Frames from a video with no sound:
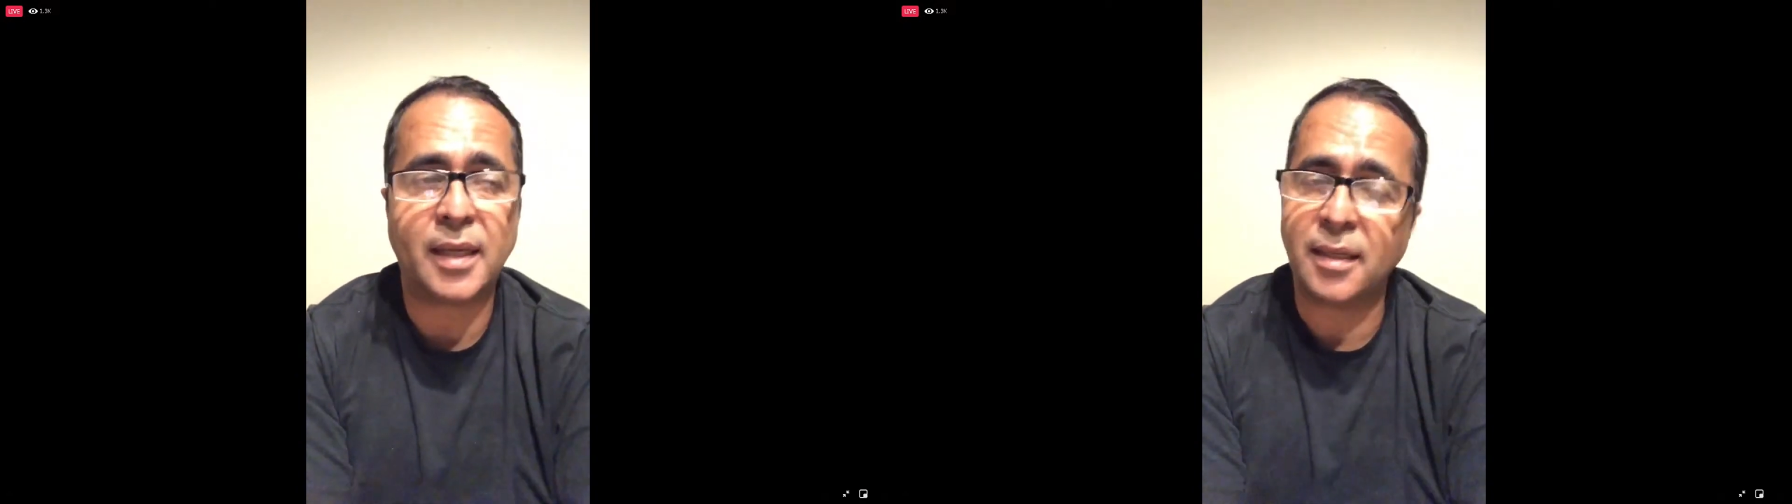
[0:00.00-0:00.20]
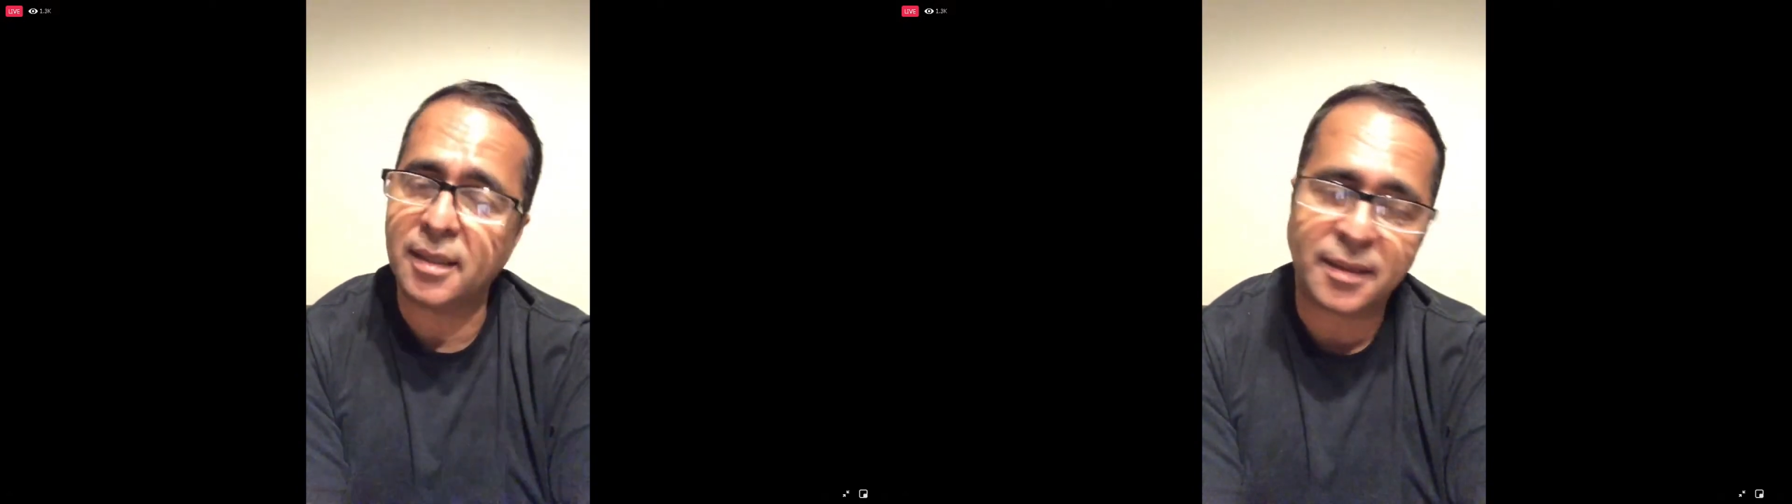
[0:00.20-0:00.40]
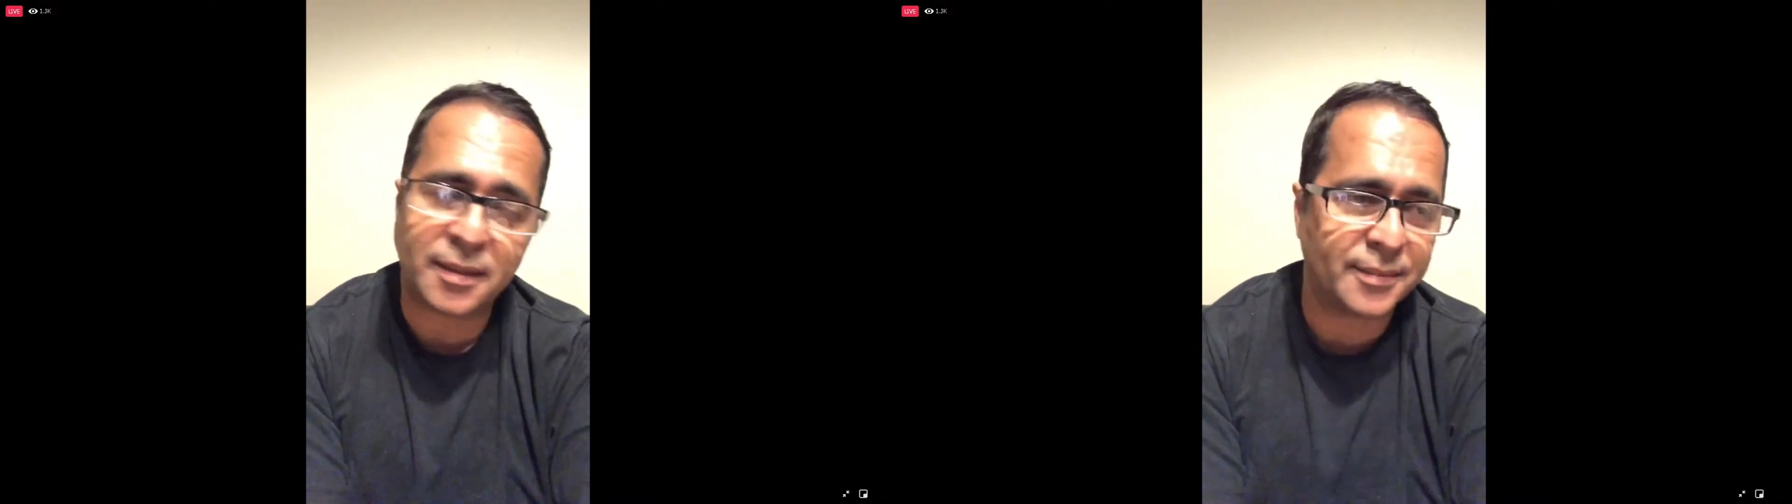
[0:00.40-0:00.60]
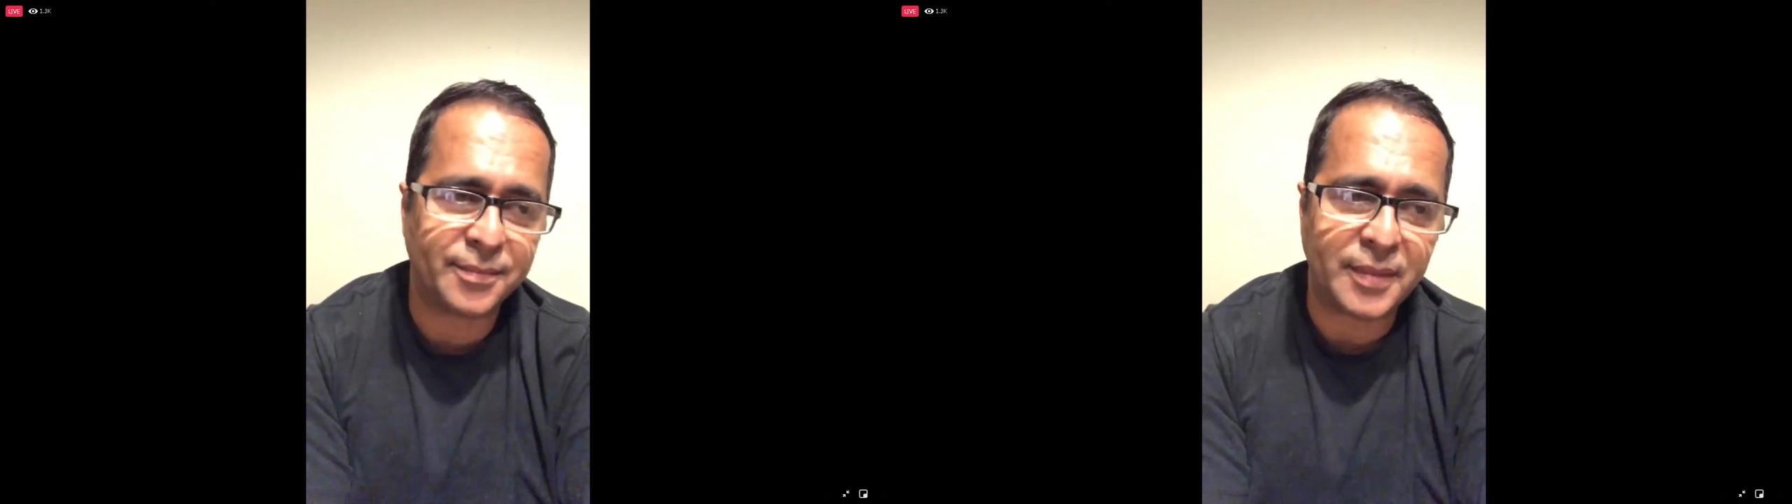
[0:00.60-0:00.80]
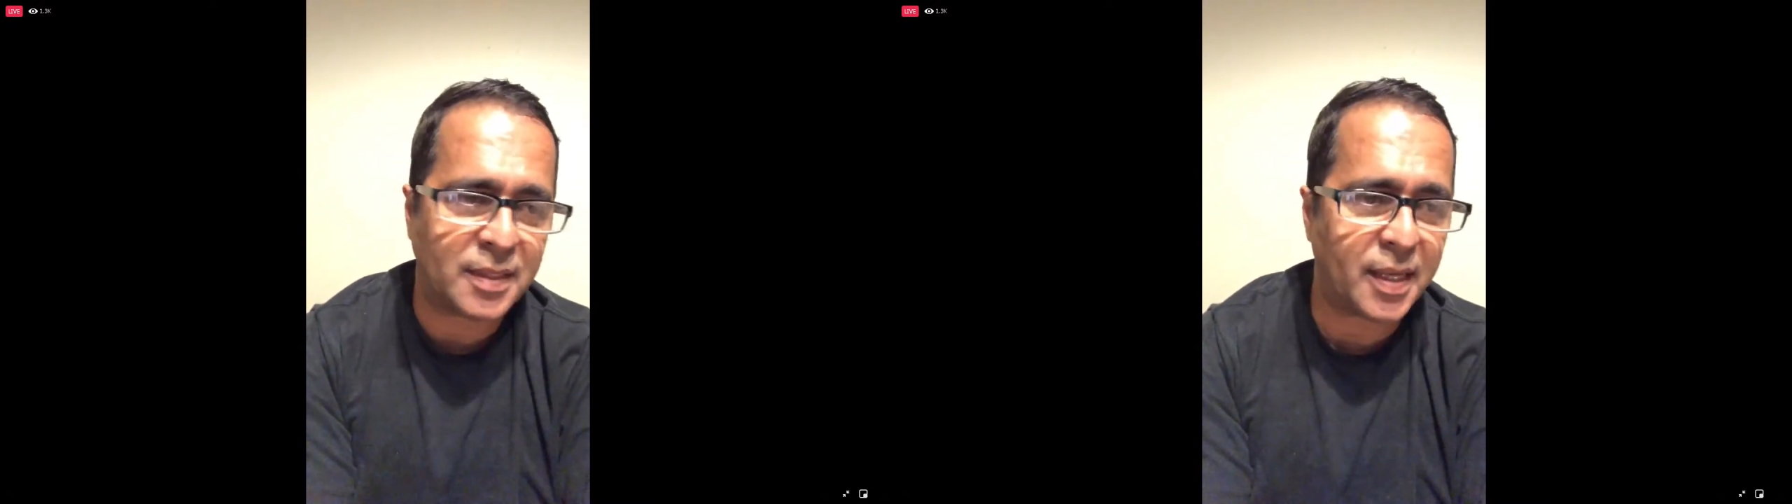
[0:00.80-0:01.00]
I said, look,
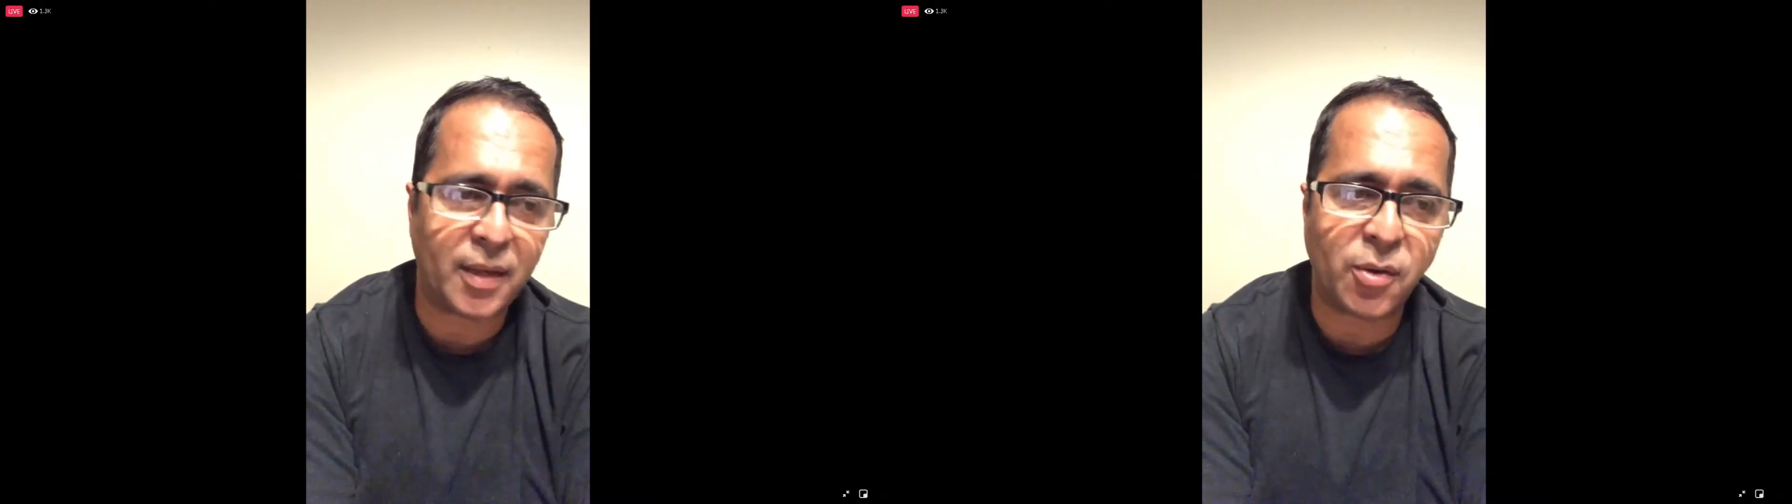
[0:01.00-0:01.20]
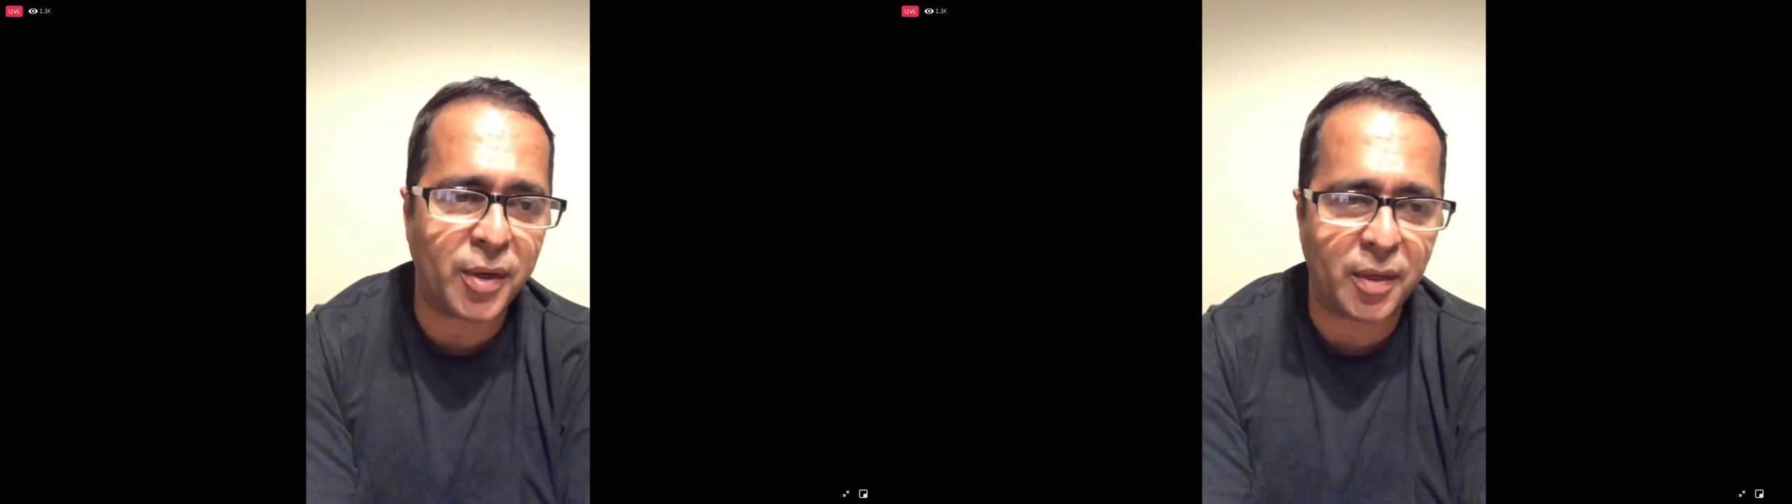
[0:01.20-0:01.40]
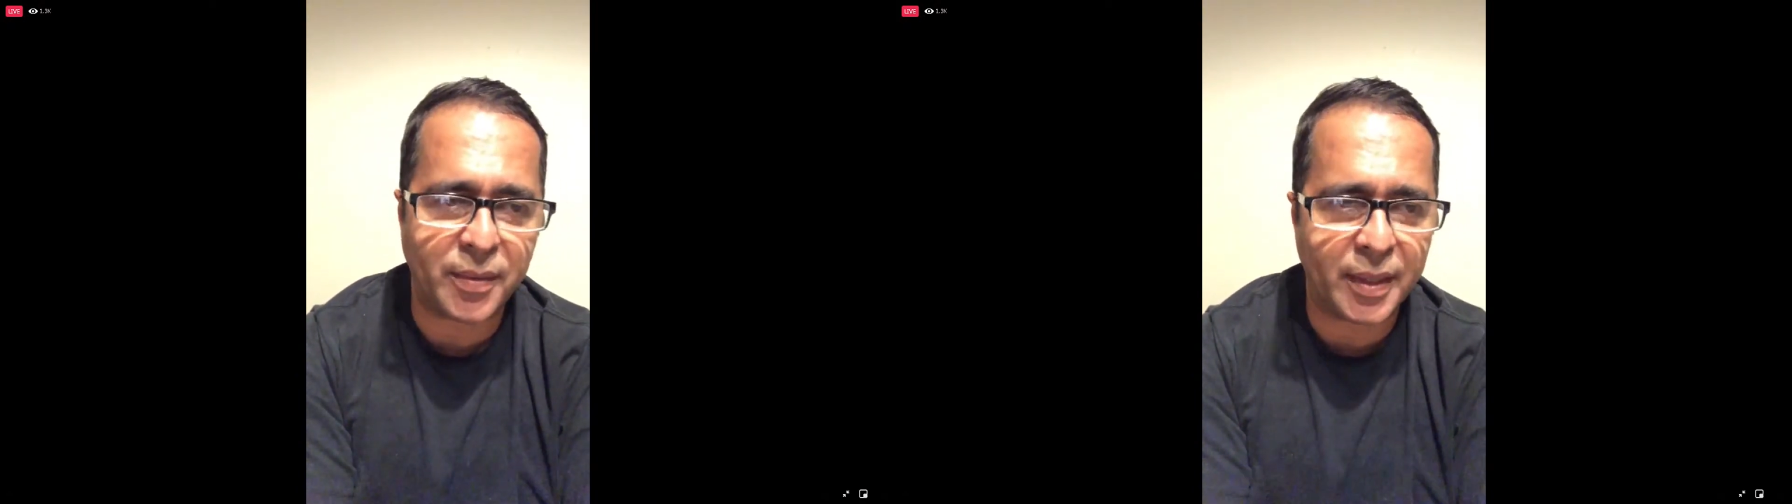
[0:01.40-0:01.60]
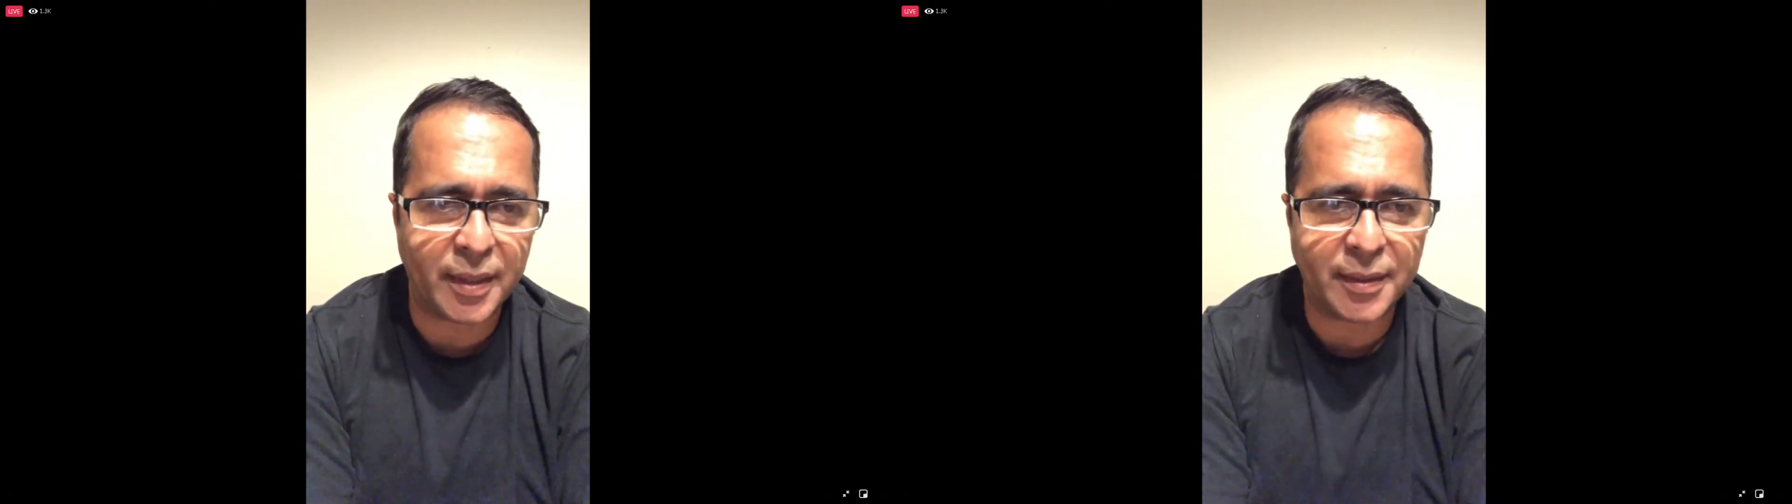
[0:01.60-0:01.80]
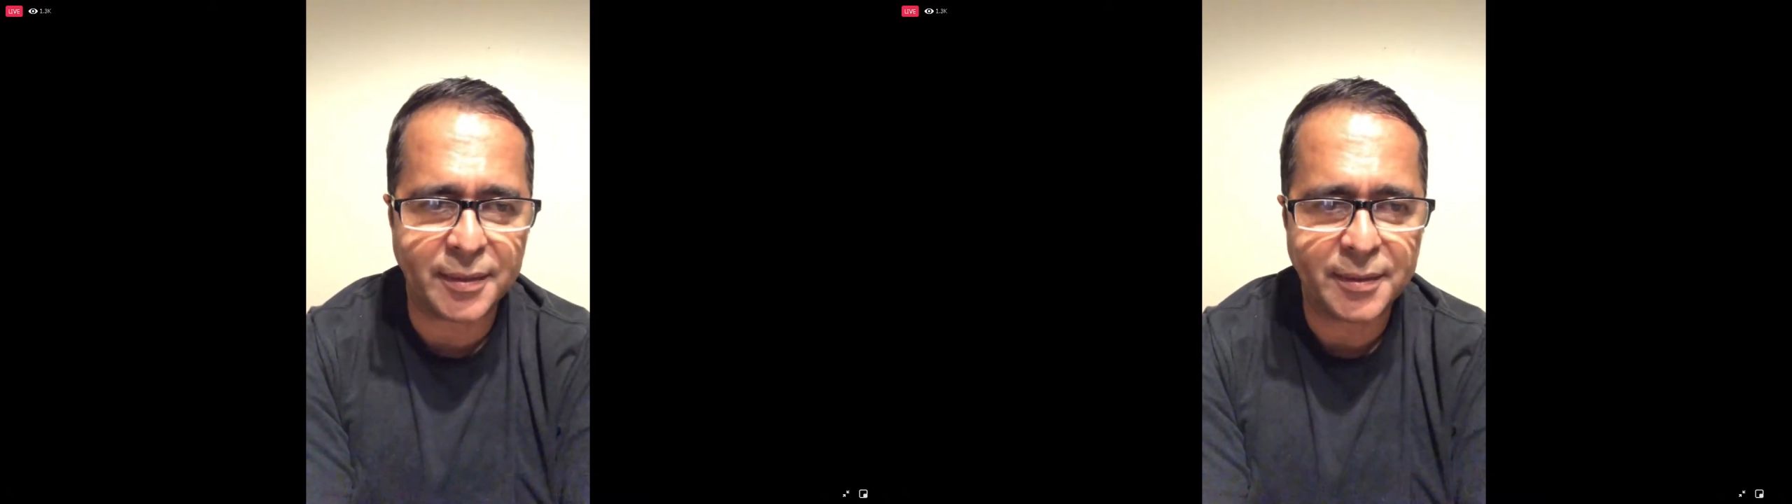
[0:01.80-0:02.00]
this ain't going away.